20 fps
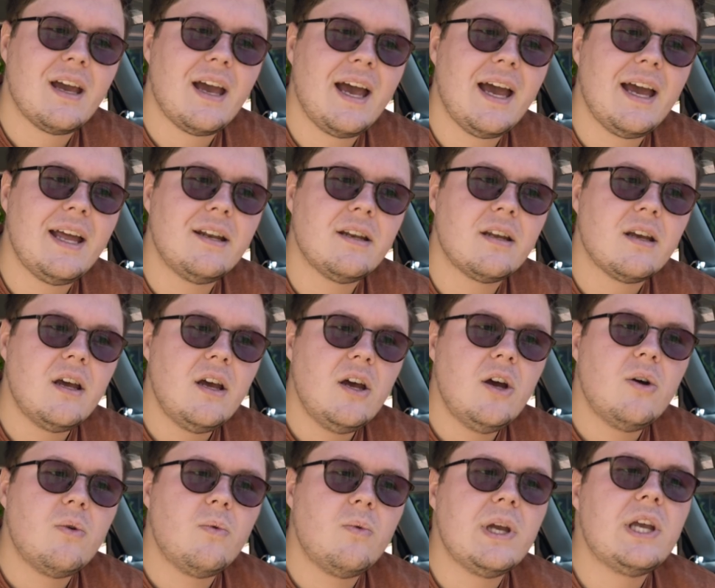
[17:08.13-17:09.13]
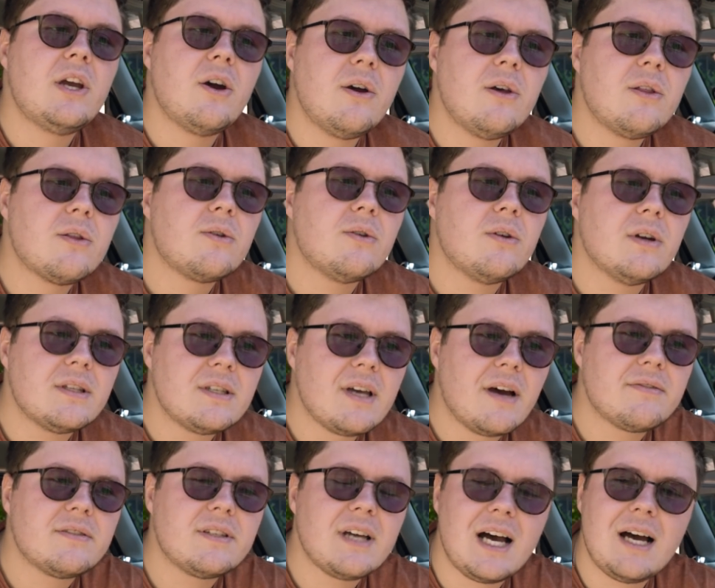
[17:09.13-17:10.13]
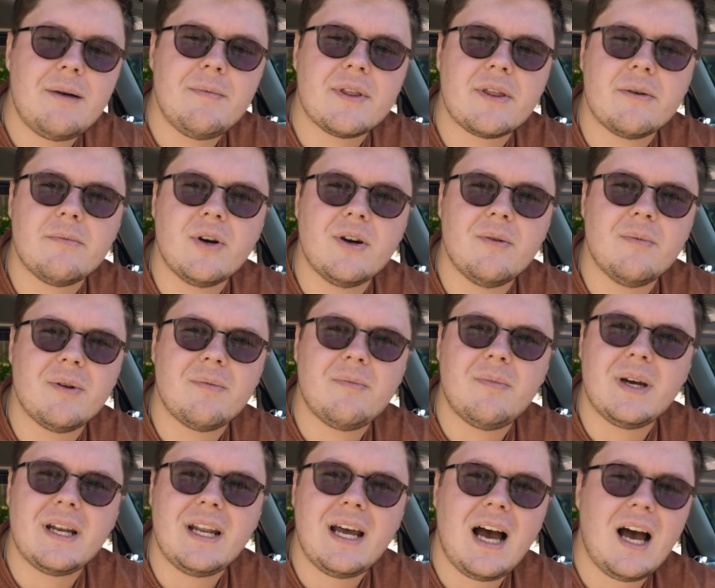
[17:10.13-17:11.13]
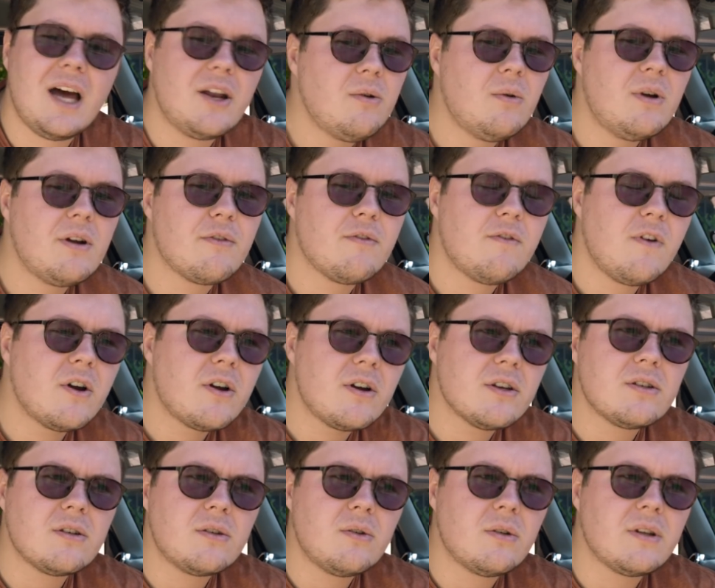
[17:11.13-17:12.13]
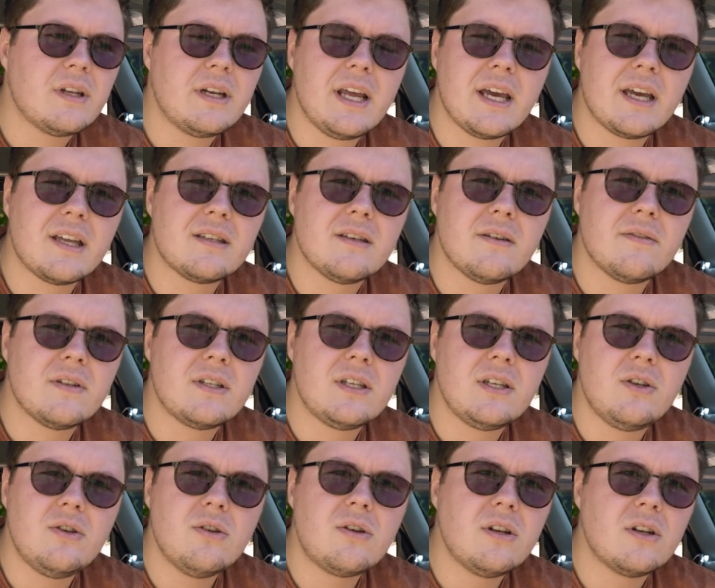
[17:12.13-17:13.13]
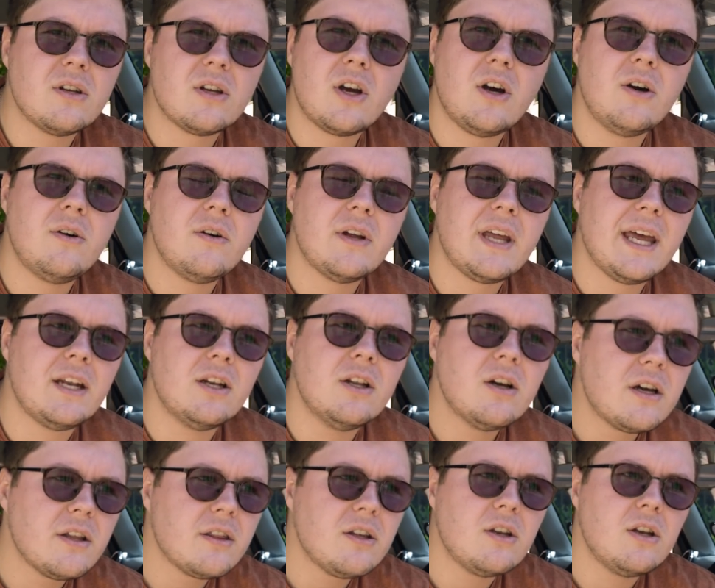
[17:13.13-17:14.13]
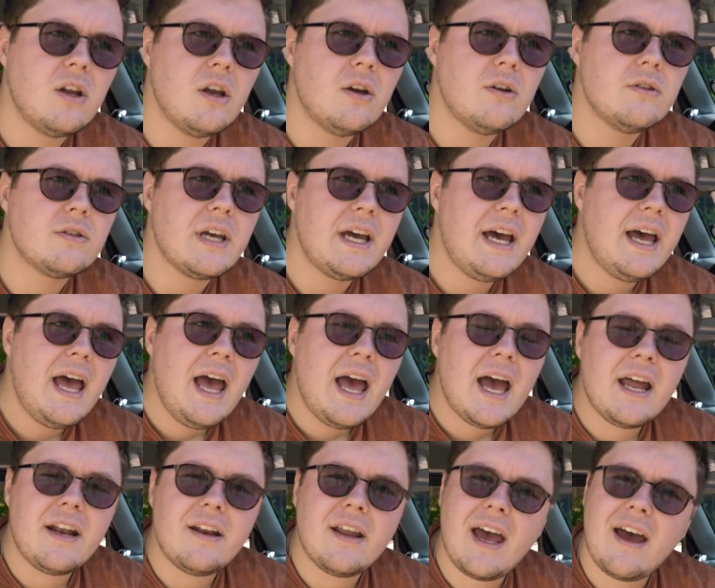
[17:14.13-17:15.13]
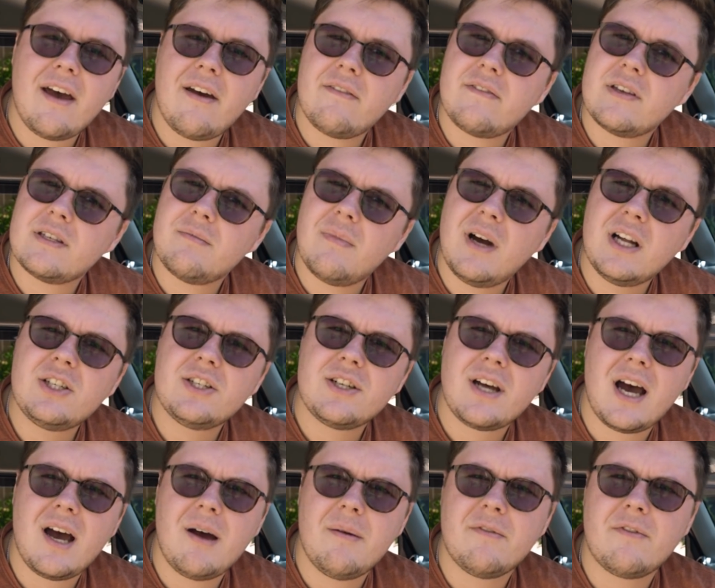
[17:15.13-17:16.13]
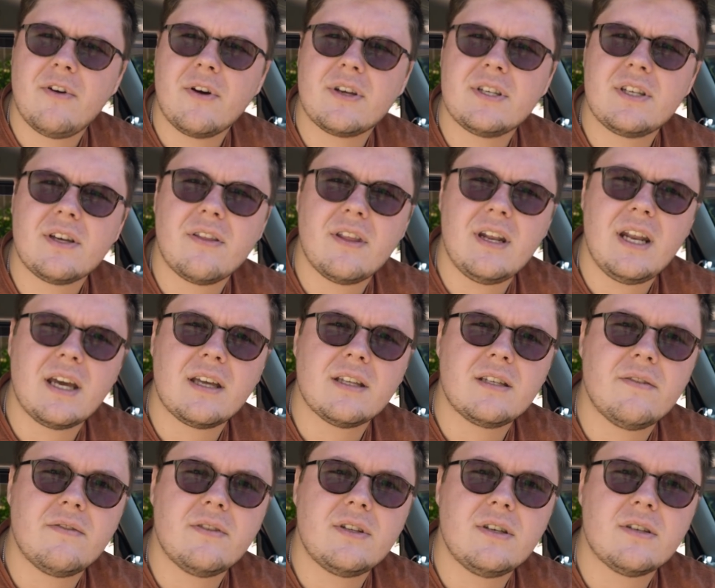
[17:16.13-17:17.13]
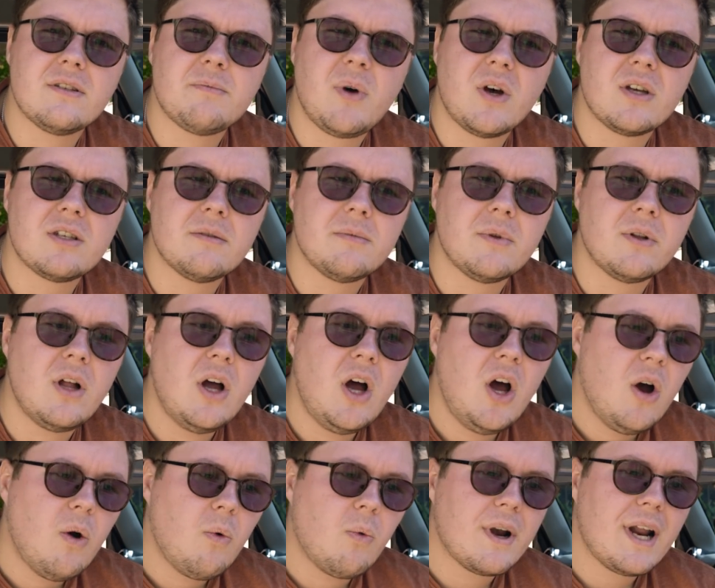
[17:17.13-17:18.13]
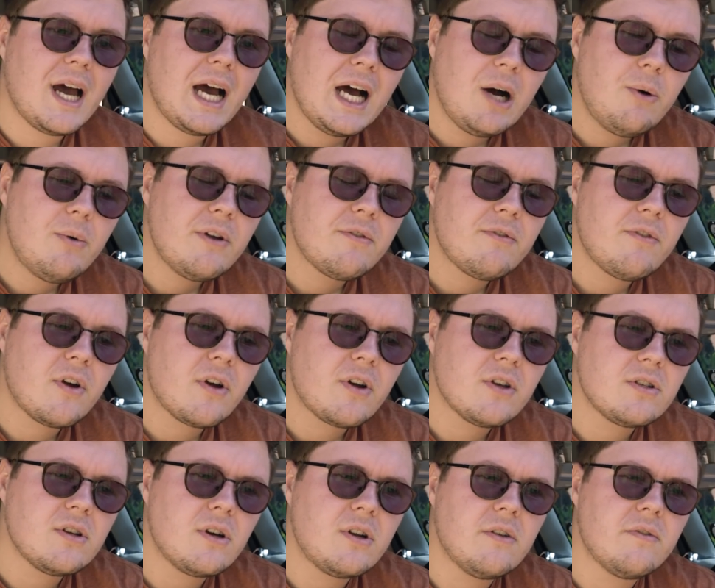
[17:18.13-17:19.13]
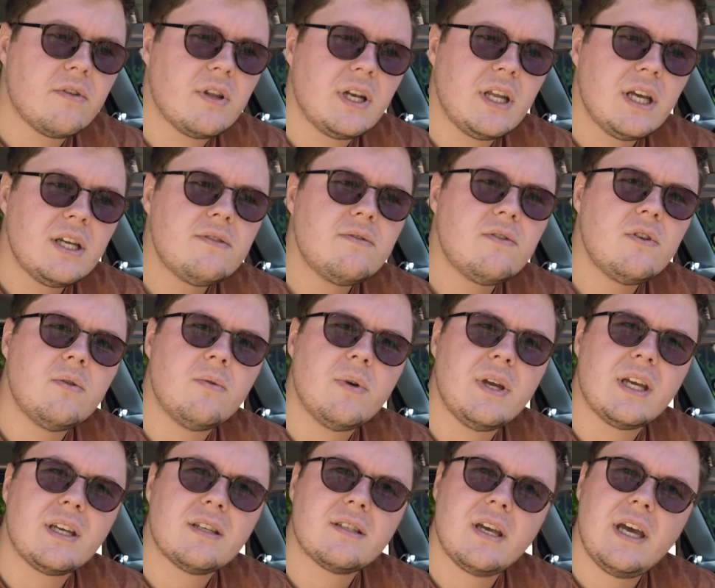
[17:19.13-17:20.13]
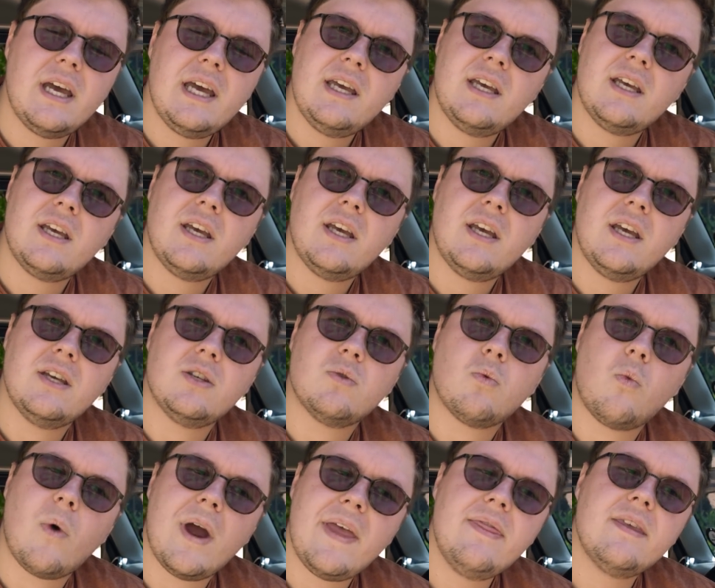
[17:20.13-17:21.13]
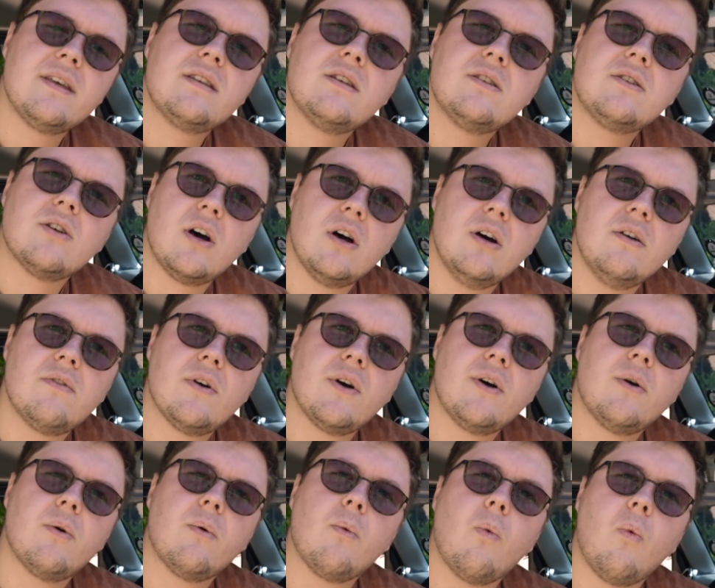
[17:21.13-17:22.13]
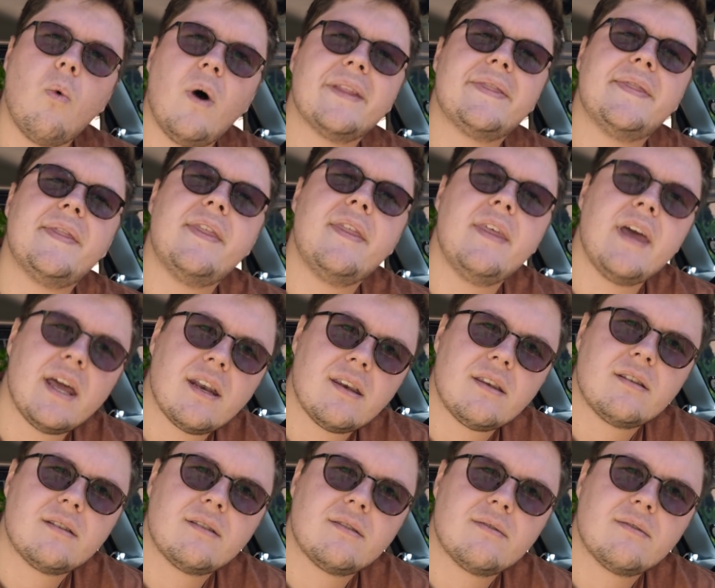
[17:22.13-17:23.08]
And we're going through a tough time at the moment, but I don't want to focus on all the negativity. You can go and look at the news and have as much time focusing on the negativity as possible. What I want to focus on over the next few weeks is, when this is over, what then?